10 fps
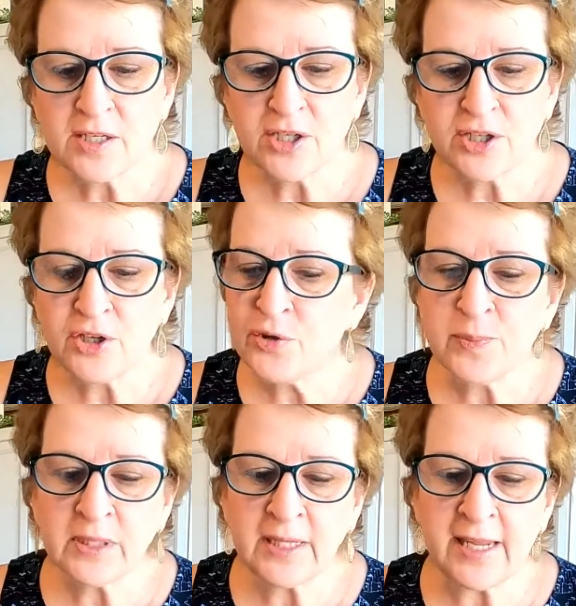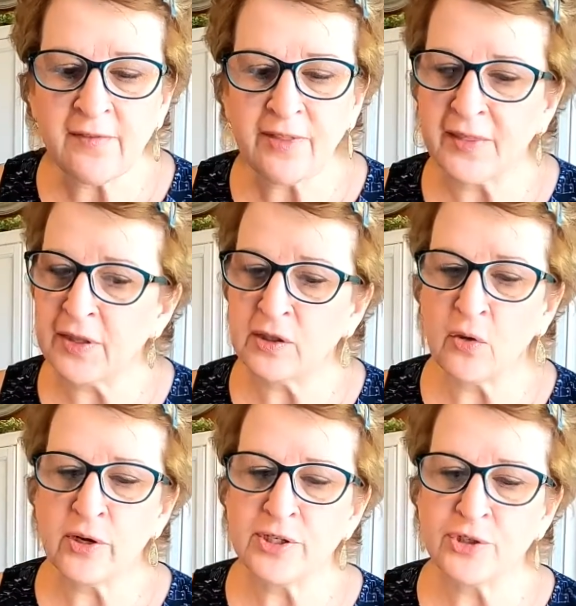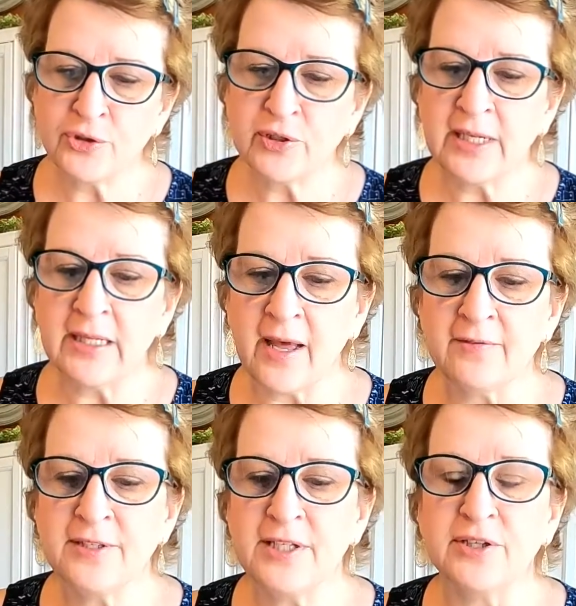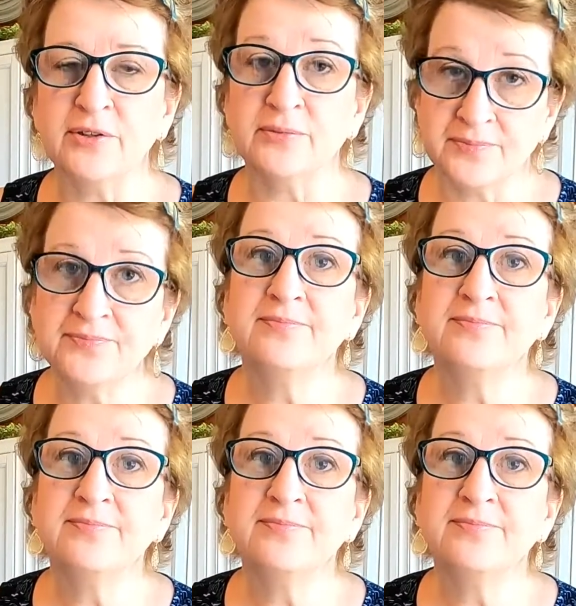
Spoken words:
Do you believe that the Lord truly loves you?